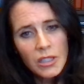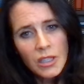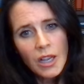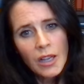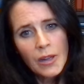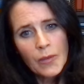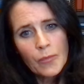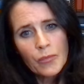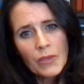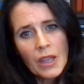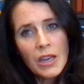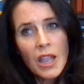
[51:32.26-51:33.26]
um,
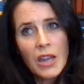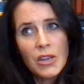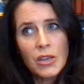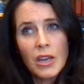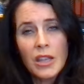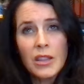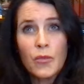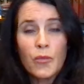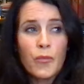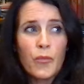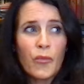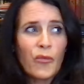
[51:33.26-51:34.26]
and and and
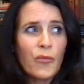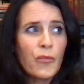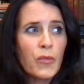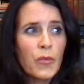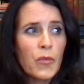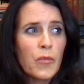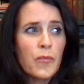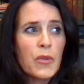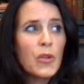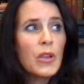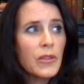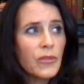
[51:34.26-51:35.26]
the
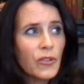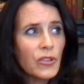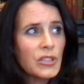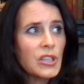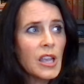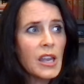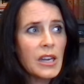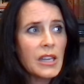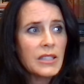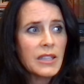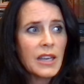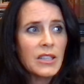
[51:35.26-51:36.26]
beauty of christianity
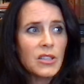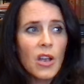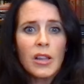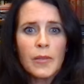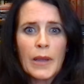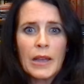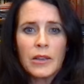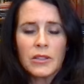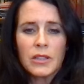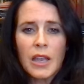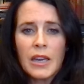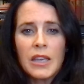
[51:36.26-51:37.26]
is that it's all about
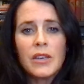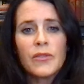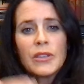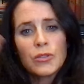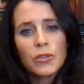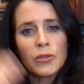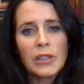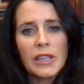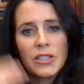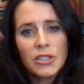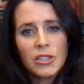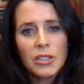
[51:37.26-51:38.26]
an individual
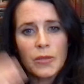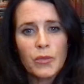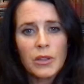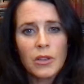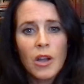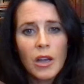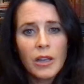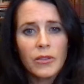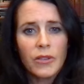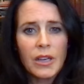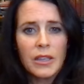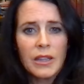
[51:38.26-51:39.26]
relationship with god
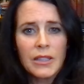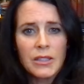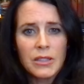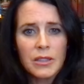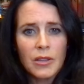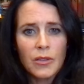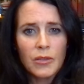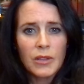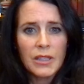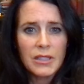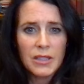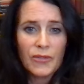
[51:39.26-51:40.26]
right that's the
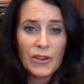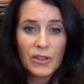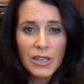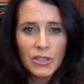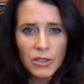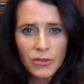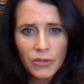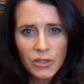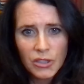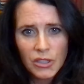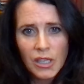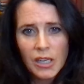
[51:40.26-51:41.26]
that's the foundation of
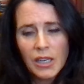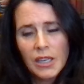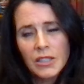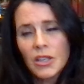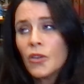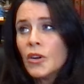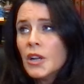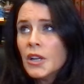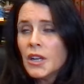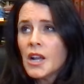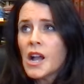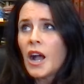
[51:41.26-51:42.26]
christianity so
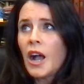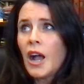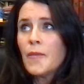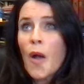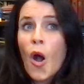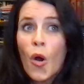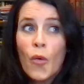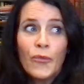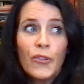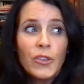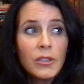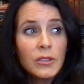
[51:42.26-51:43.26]
i'm
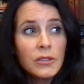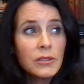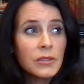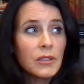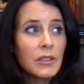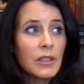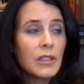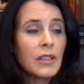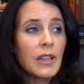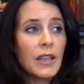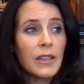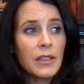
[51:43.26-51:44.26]
hopeful
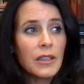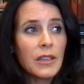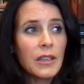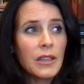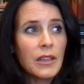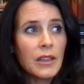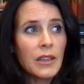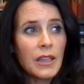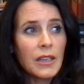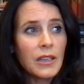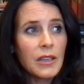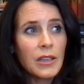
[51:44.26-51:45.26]
that that